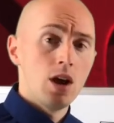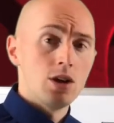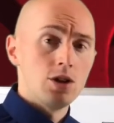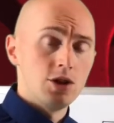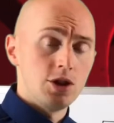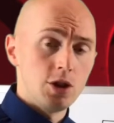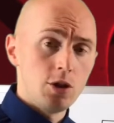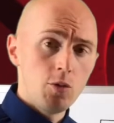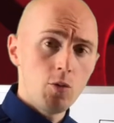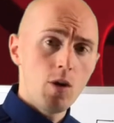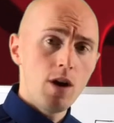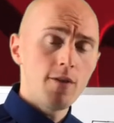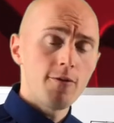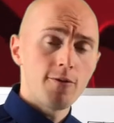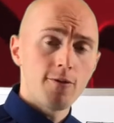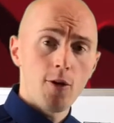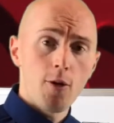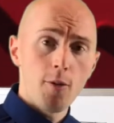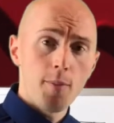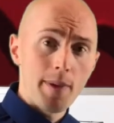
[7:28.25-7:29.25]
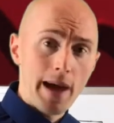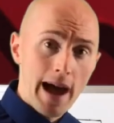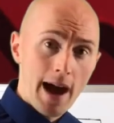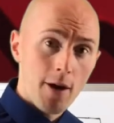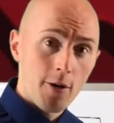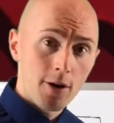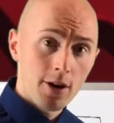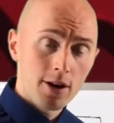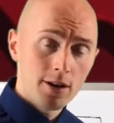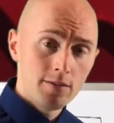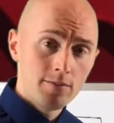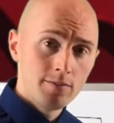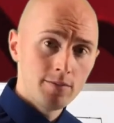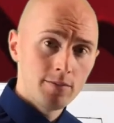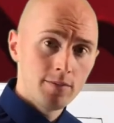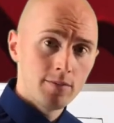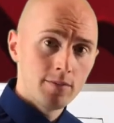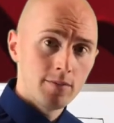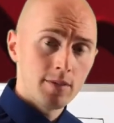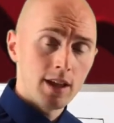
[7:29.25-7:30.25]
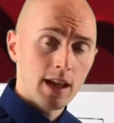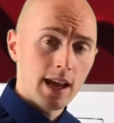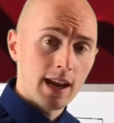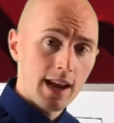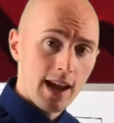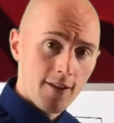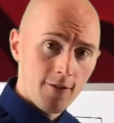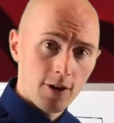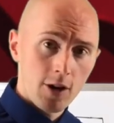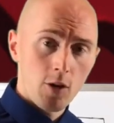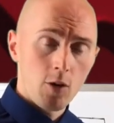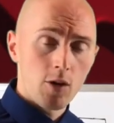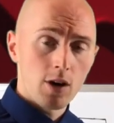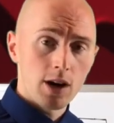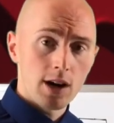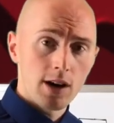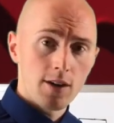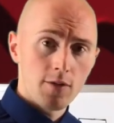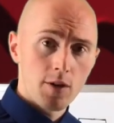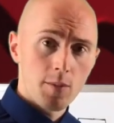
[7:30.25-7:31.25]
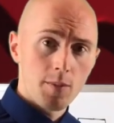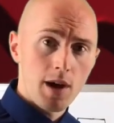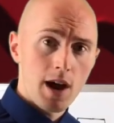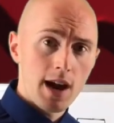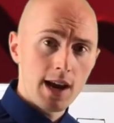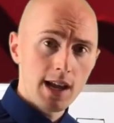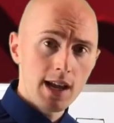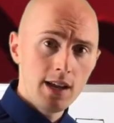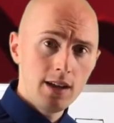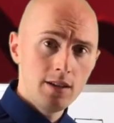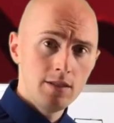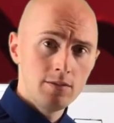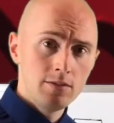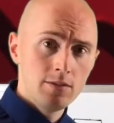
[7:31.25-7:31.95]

Do you want full power in every organ of your body?